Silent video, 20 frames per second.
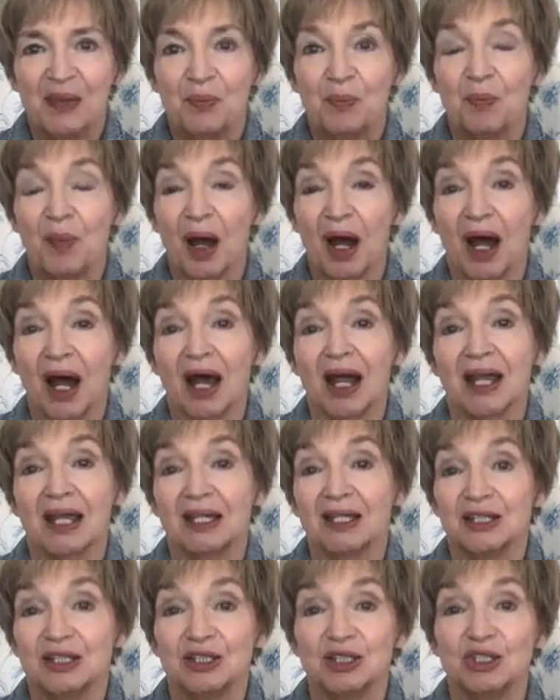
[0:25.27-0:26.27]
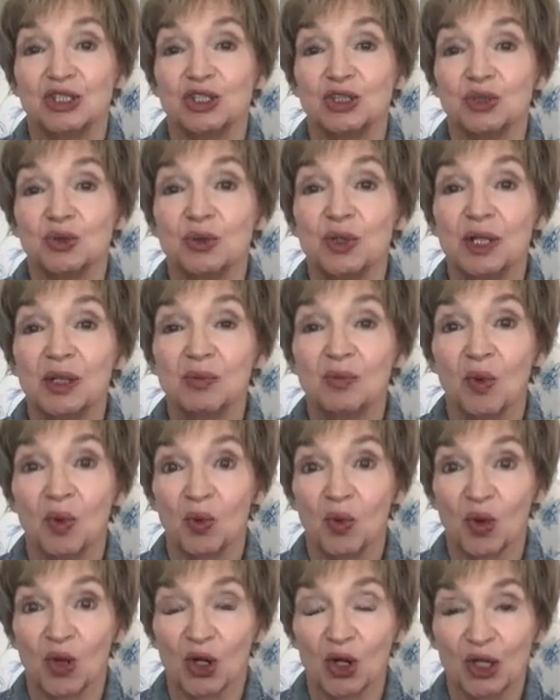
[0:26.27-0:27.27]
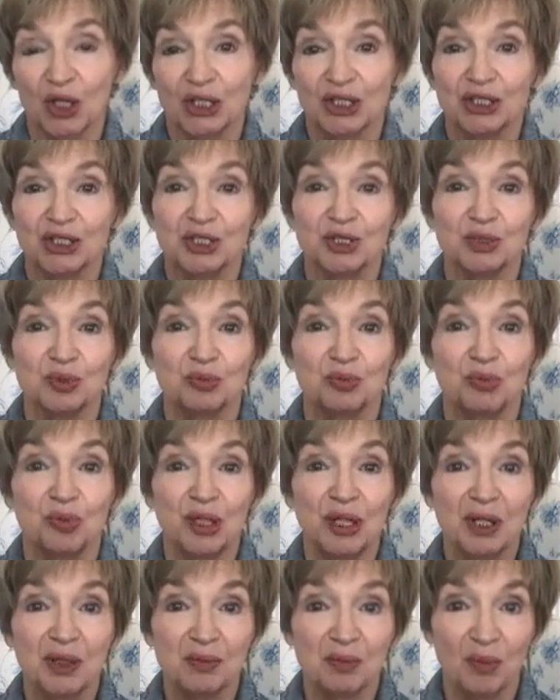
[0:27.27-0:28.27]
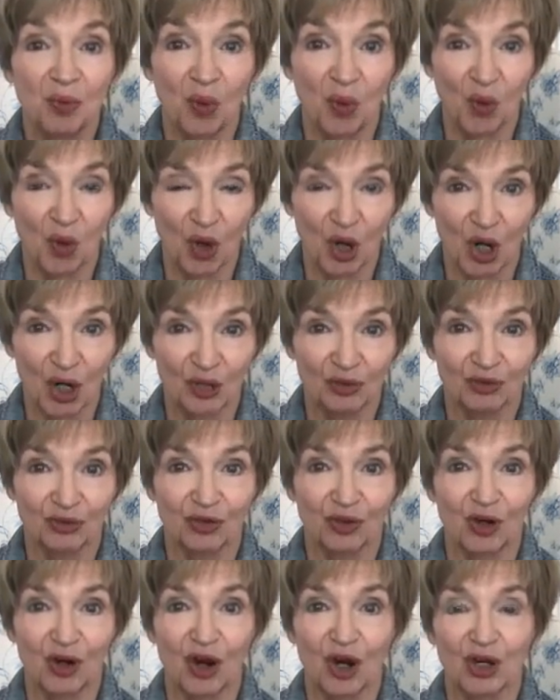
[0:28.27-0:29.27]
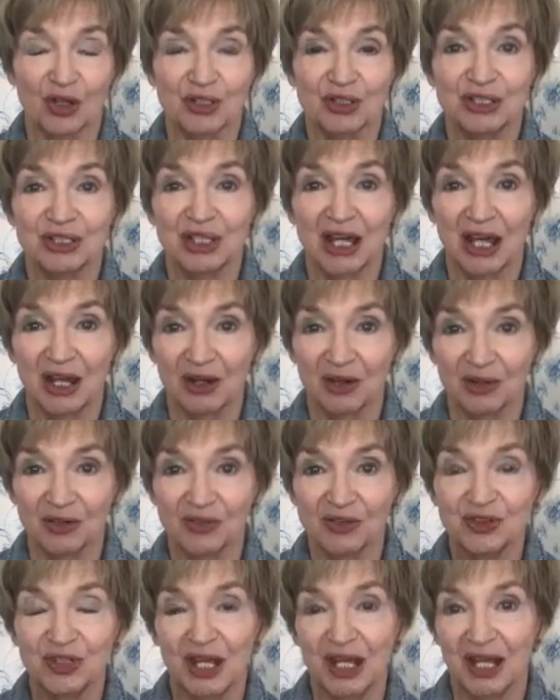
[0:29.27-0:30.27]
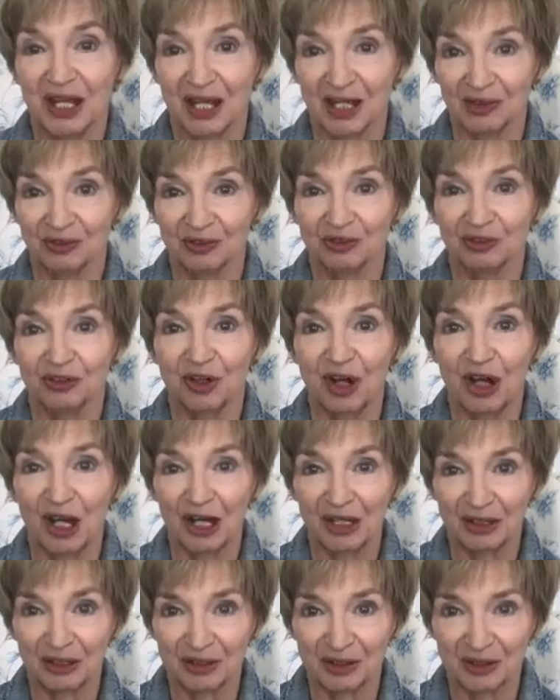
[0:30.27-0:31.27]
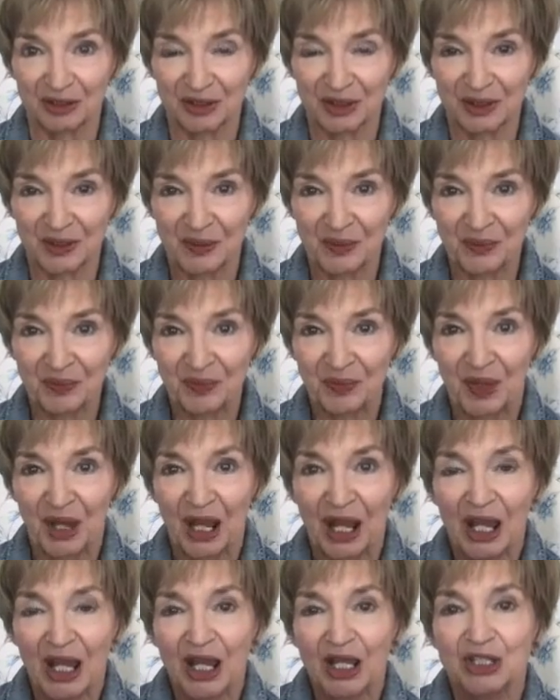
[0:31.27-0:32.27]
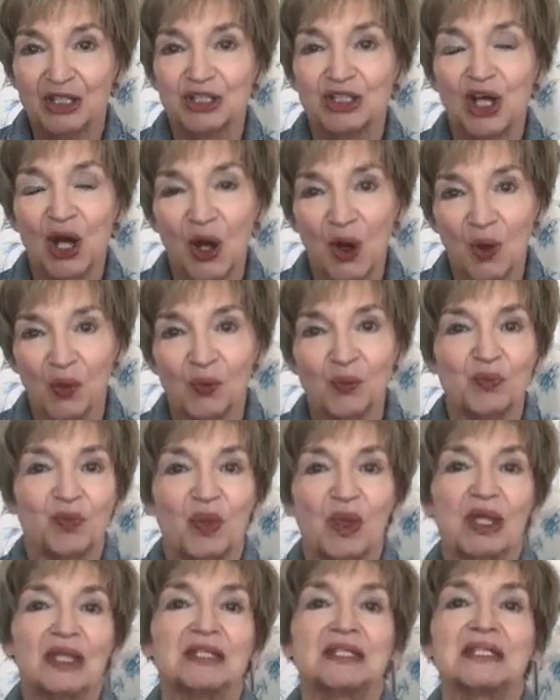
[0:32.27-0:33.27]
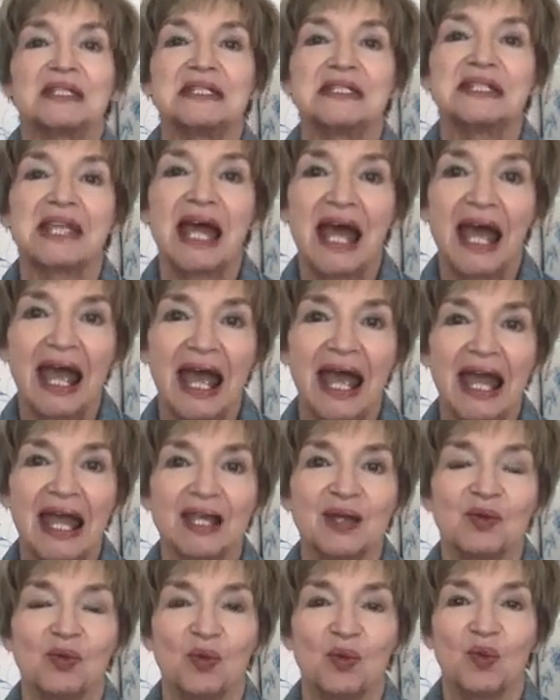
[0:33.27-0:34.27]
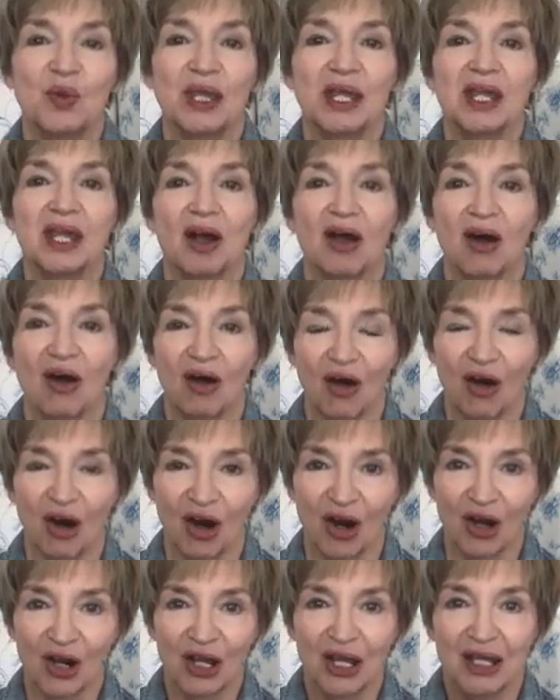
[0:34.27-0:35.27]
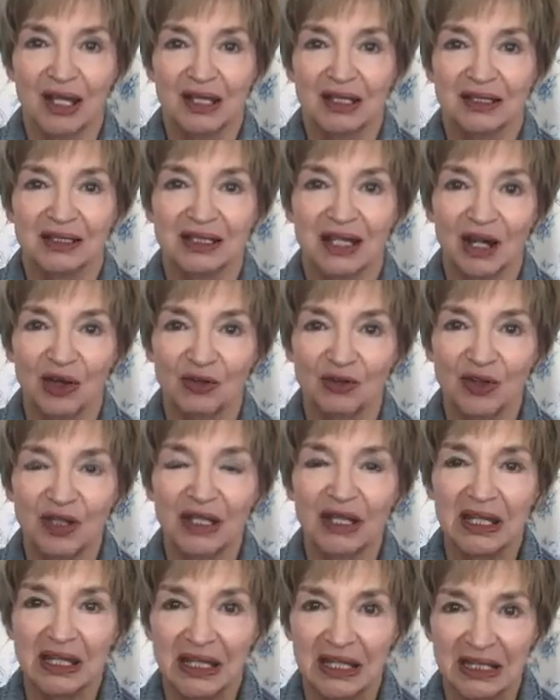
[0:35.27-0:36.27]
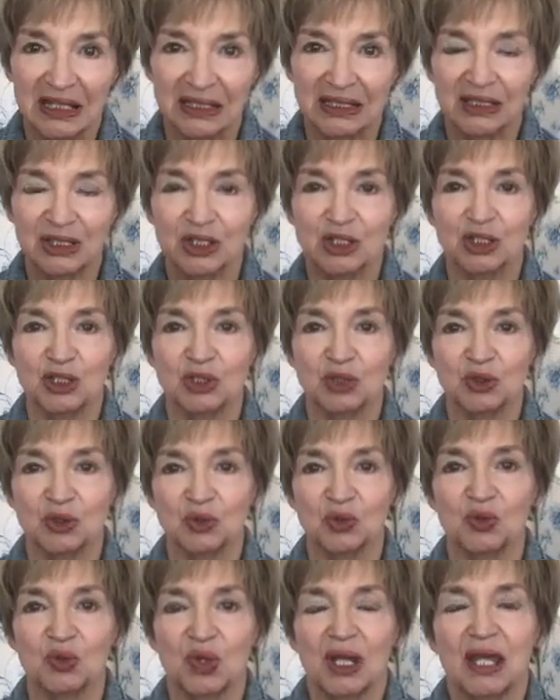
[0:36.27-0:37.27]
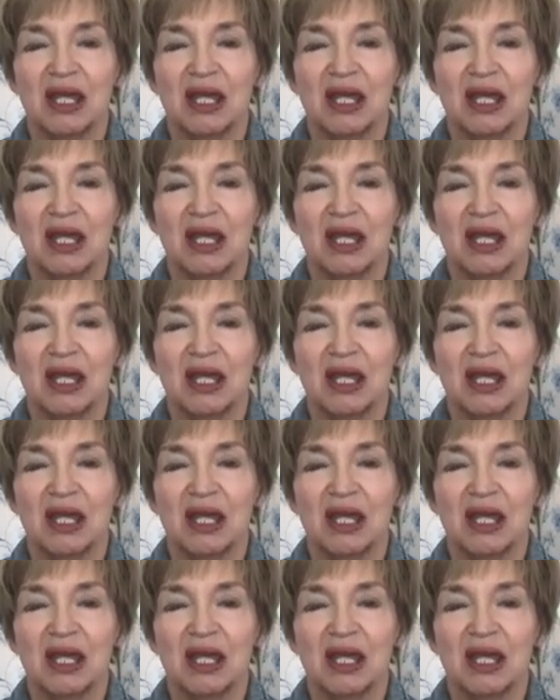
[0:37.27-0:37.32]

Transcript: by doing more to be more for ourselves and for others. So, today we are delving into,